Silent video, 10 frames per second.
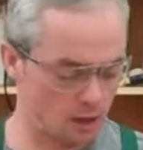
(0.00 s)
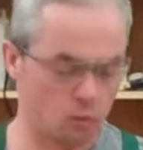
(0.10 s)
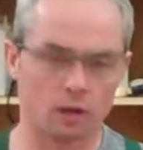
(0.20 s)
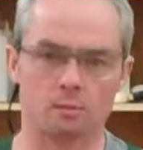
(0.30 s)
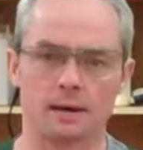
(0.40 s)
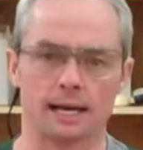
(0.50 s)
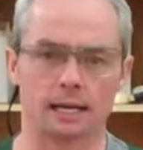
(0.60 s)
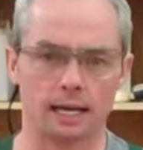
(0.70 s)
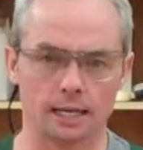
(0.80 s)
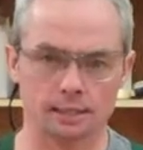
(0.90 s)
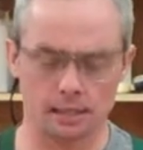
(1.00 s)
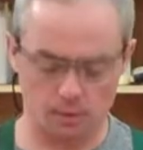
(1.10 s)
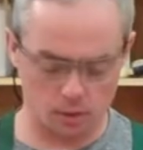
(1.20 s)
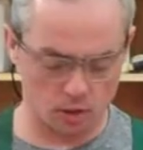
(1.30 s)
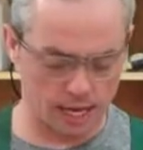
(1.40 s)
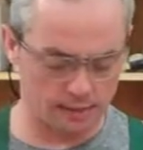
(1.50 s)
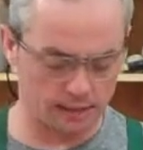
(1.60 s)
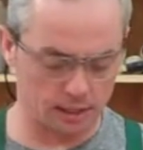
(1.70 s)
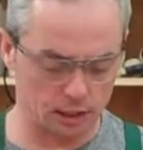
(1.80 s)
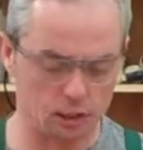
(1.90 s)
Welcome back again. Today we're going to have
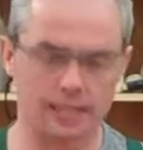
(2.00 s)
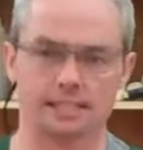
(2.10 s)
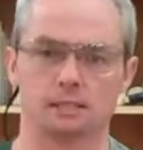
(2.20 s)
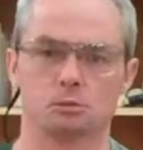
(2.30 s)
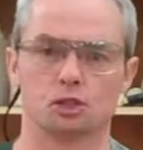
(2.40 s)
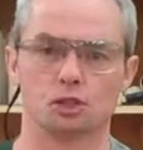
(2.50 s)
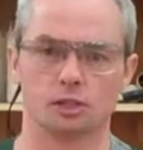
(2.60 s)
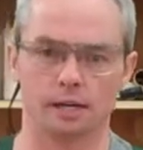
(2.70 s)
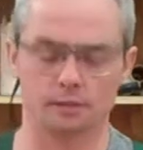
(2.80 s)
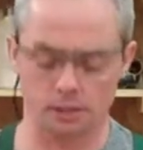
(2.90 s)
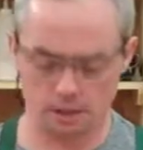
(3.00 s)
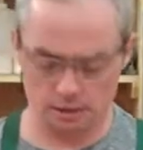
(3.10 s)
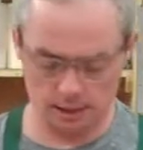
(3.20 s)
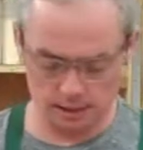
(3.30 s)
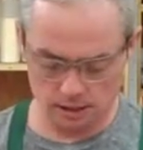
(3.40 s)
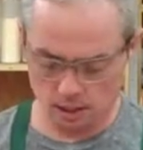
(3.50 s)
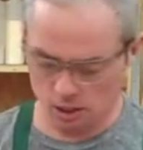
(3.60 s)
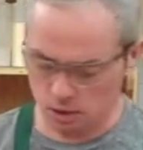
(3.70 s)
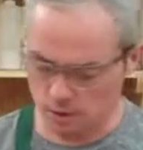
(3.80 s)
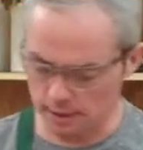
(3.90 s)
a look at some screwdrivers. Okay,
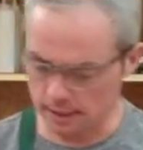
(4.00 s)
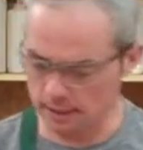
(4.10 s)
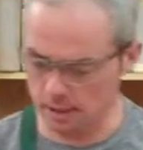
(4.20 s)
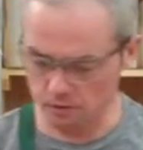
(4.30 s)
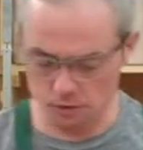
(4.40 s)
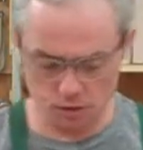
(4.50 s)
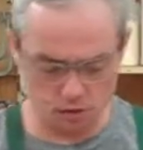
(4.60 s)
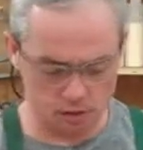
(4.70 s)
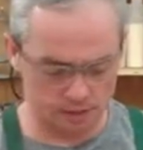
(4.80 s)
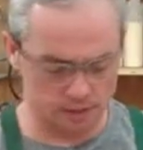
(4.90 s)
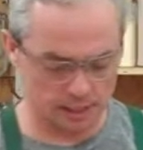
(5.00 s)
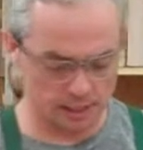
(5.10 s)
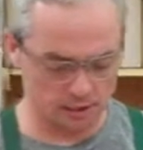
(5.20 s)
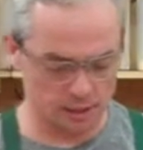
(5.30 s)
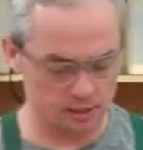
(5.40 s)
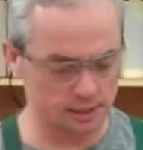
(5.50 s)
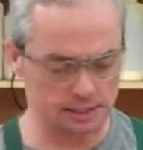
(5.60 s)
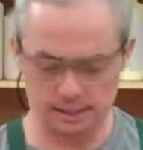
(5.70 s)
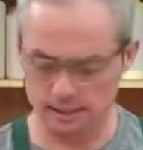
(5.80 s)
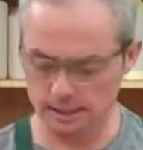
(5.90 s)
so I got a few screwdrivers laid out here. You
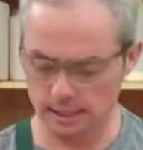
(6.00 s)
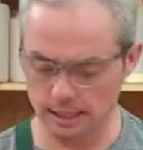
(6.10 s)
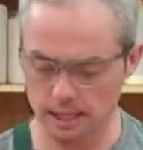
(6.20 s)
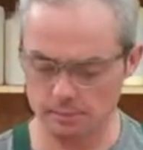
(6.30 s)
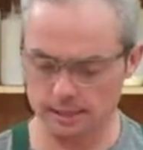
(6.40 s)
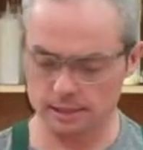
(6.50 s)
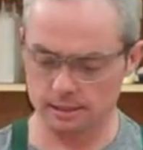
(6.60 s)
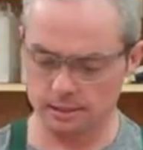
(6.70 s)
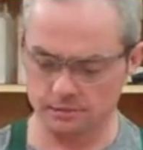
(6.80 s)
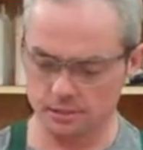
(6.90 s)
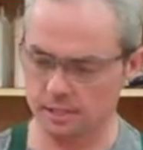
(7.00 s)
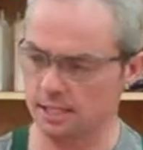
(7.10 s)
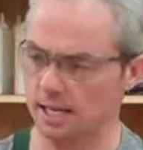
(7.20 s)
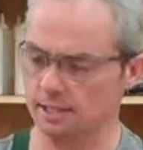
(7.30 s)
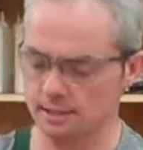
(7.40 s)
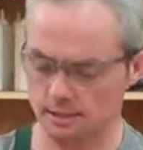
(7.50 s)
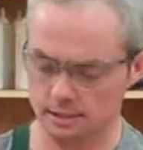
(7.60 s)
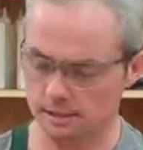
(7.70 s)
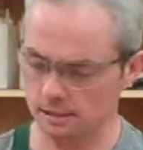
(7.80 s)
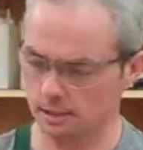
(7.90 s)
can see they come in different
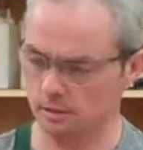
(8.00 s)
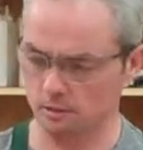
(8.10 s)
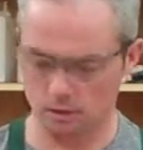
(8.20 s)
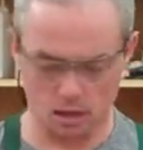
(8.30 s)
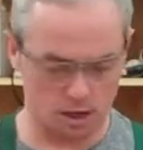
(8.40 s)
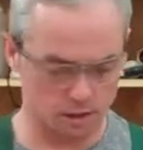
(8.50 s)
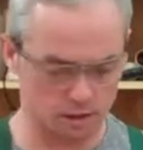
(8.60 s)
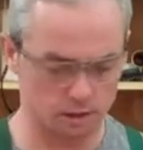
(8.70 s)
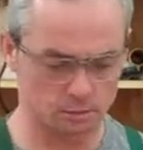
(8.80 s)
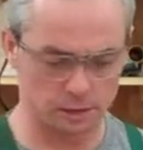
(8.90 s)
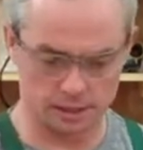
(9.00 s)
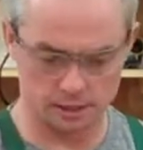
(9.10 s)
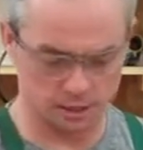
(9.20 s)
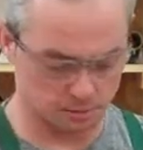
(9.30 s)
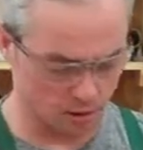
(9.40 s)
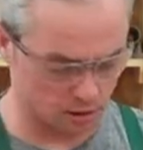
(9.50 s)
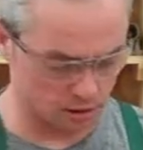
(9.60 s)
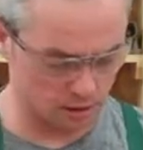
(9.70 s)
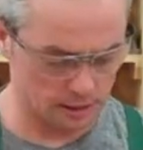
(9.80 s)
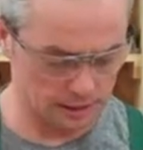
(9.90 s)
sizes, longer, bigger,
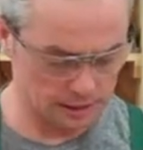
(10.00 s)
smaller,